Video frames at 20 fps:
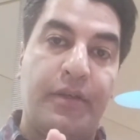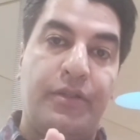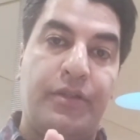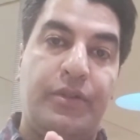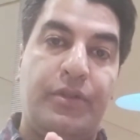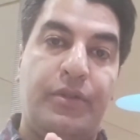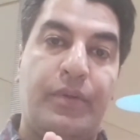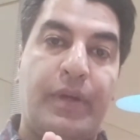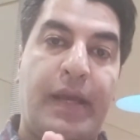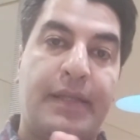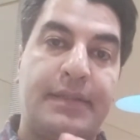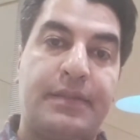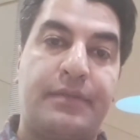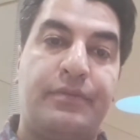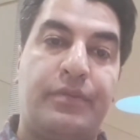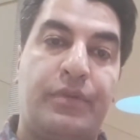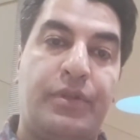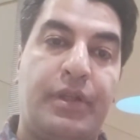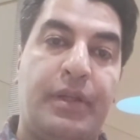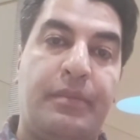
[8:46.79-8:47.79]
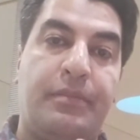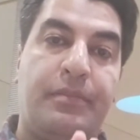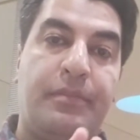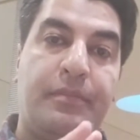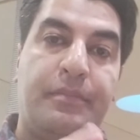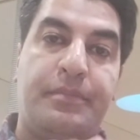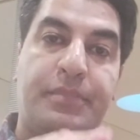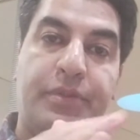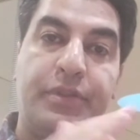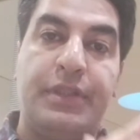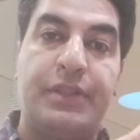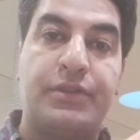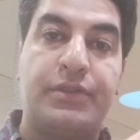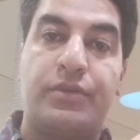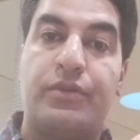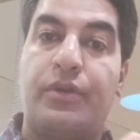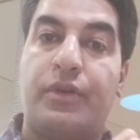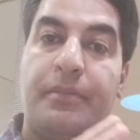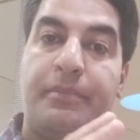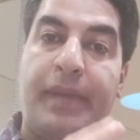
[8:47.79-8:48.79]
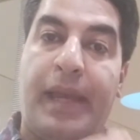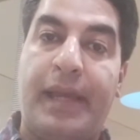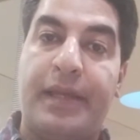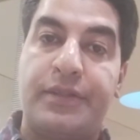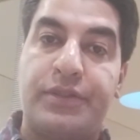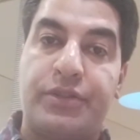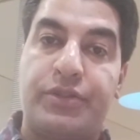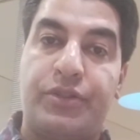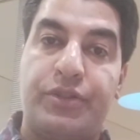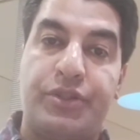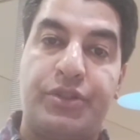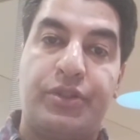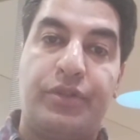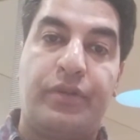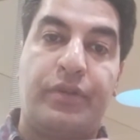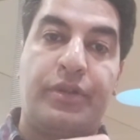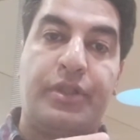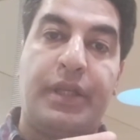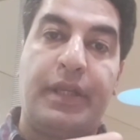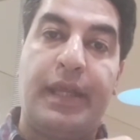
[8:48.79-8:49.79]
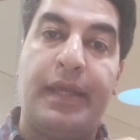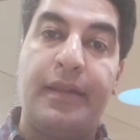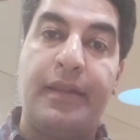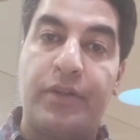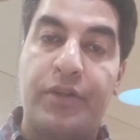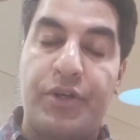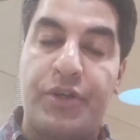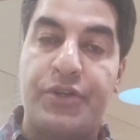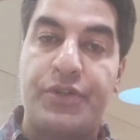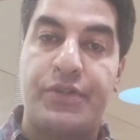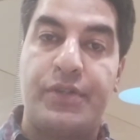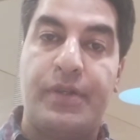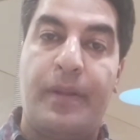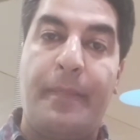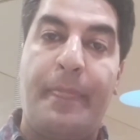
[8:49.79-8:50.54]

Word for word: you ask for the priest or the pastors or the elders